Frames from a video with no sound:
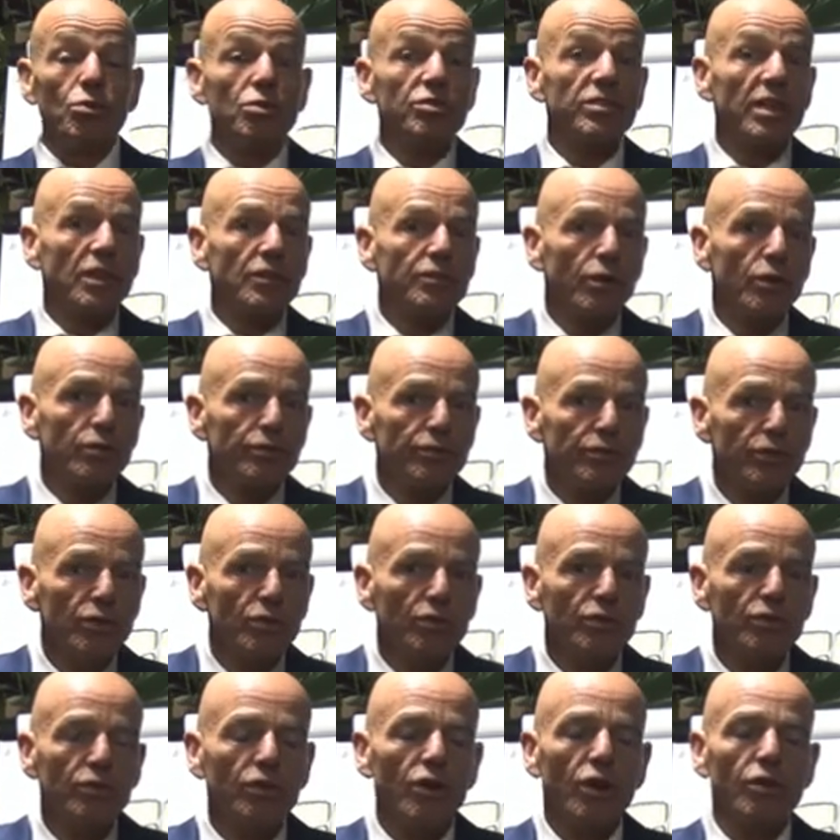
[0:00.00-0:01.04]
use that for
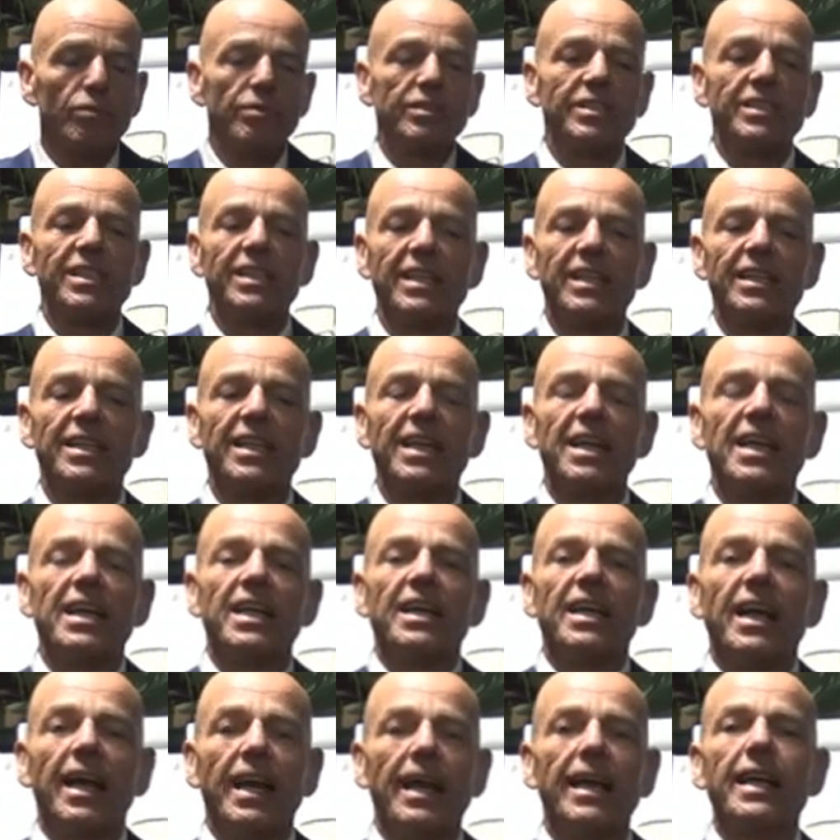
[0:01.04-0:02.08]
fuel, obviously.
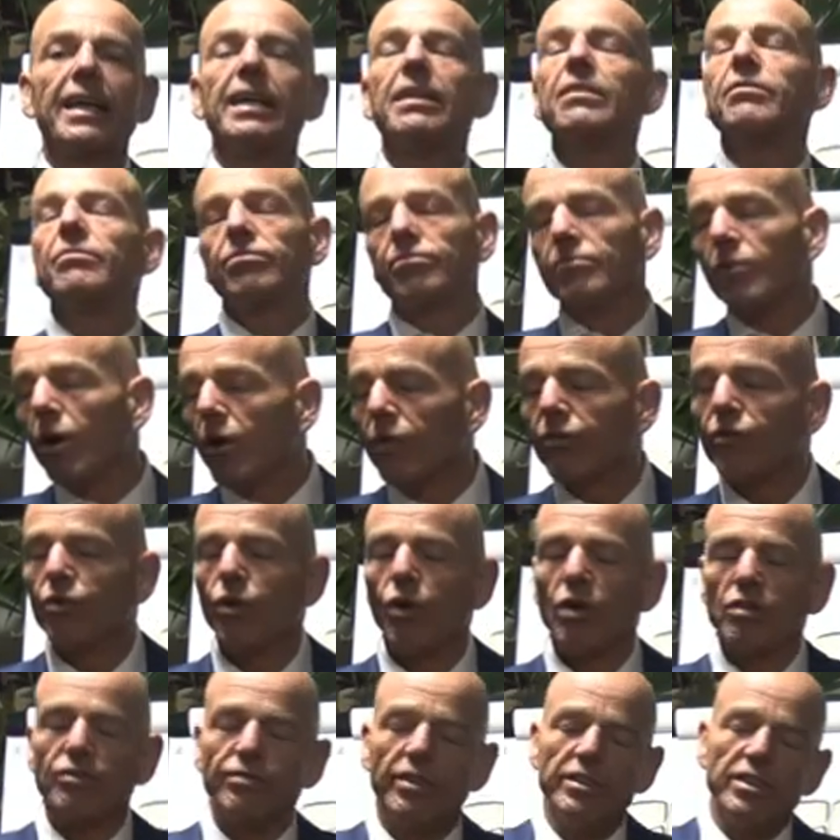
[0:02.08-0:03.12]
And of
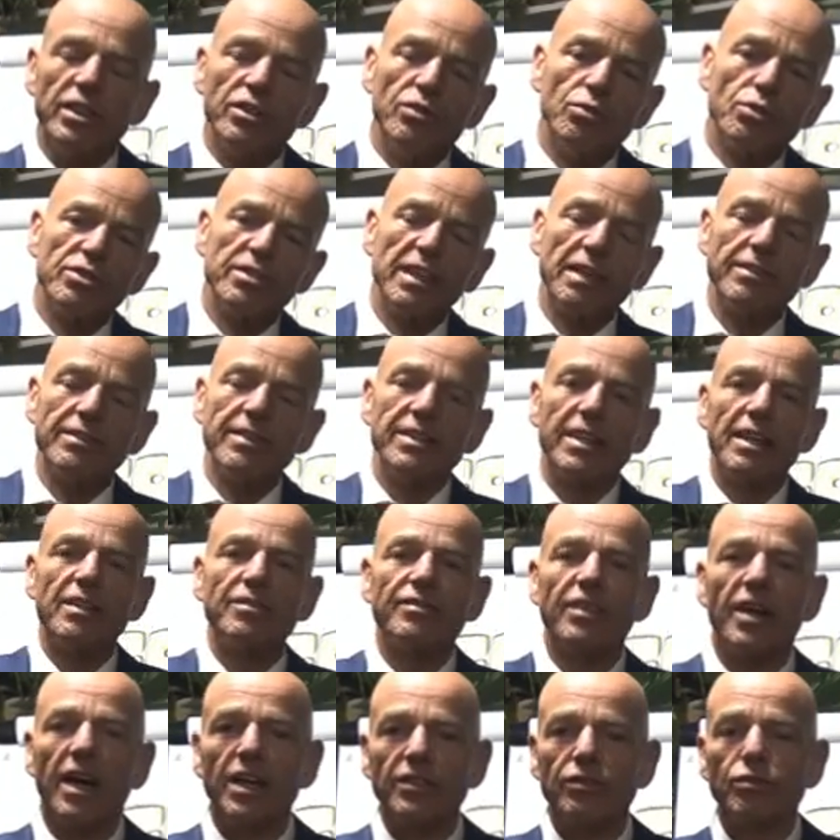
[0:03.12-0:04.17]
course, when you do 7-day
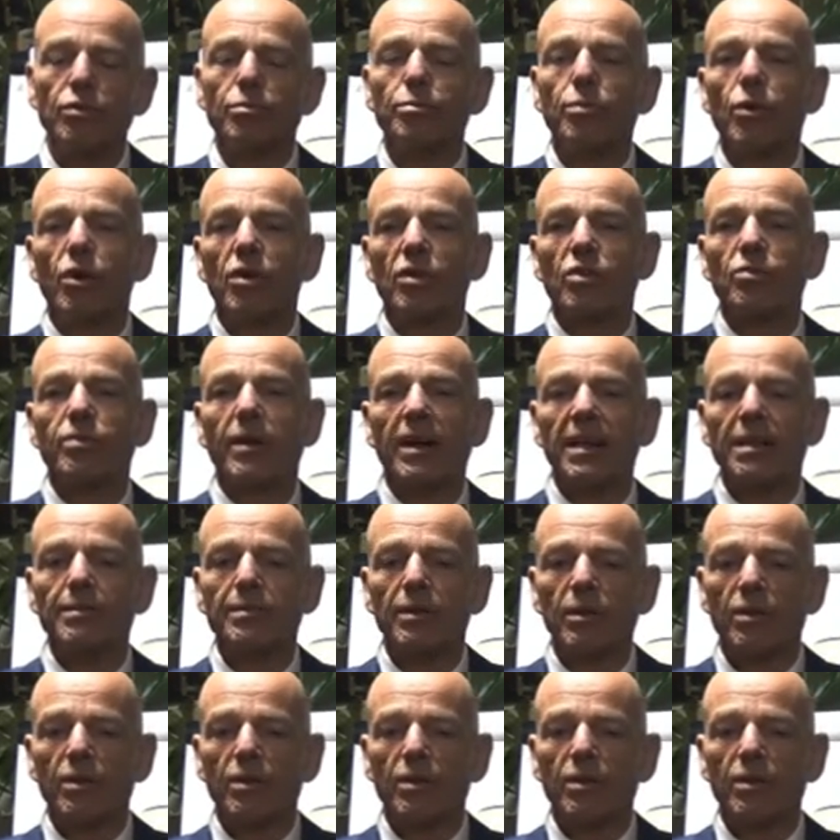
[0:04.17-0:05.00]
fast, you burn quite a